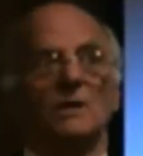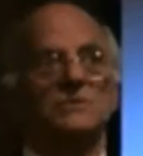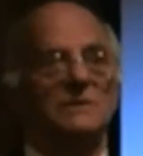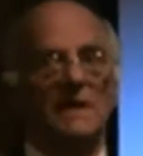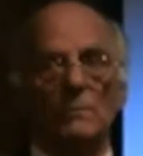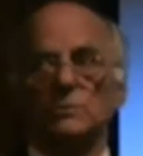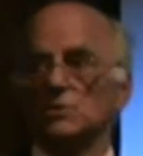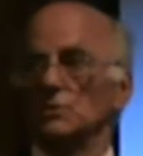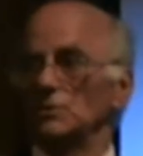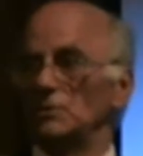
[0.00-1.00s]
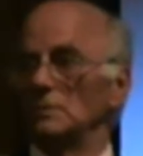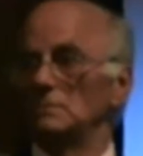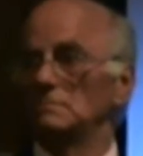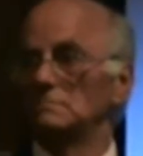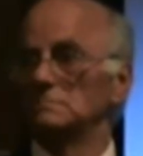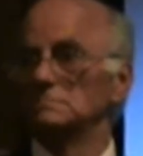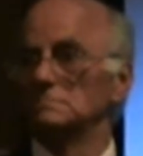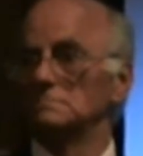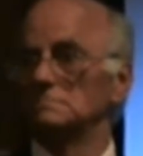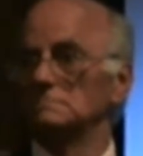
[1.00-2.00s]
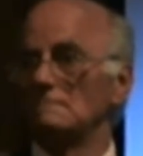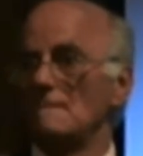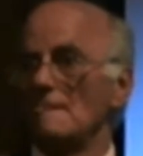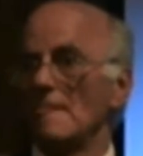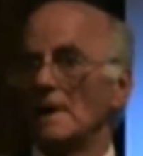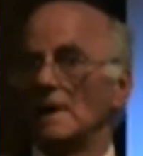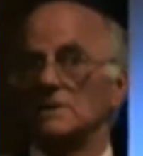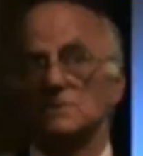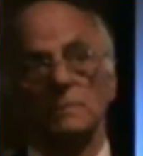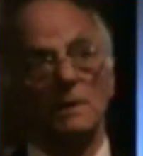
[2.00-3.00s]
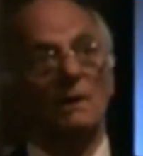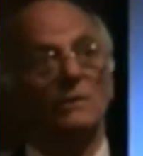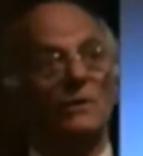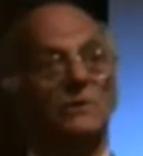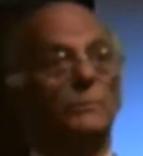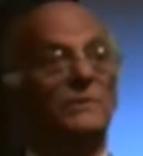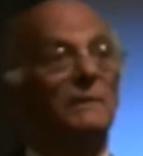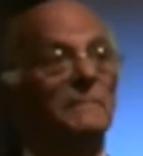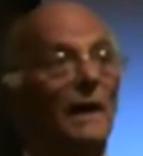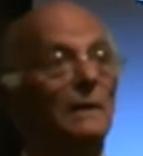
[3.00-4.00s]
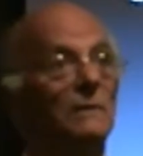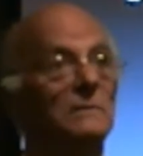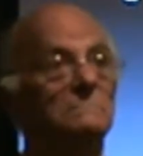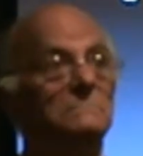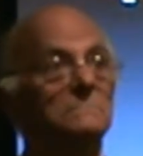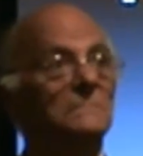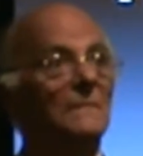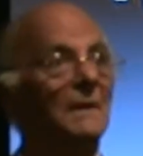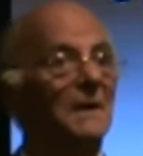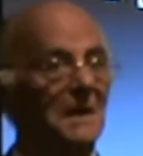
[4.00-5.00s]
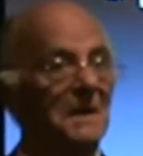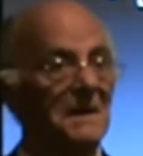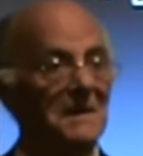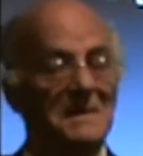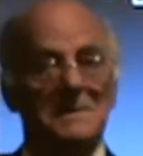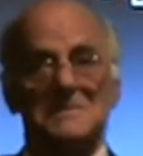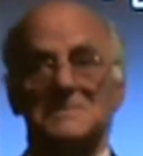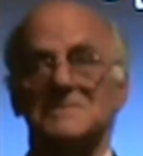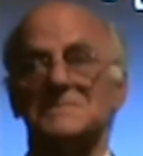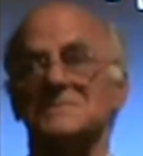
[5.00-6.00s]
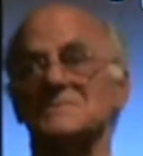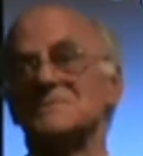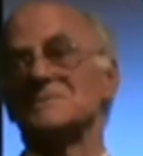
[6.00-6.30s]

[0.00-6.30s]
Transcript: I said, now what you going to do? He said, well, I can't argue with him, can I?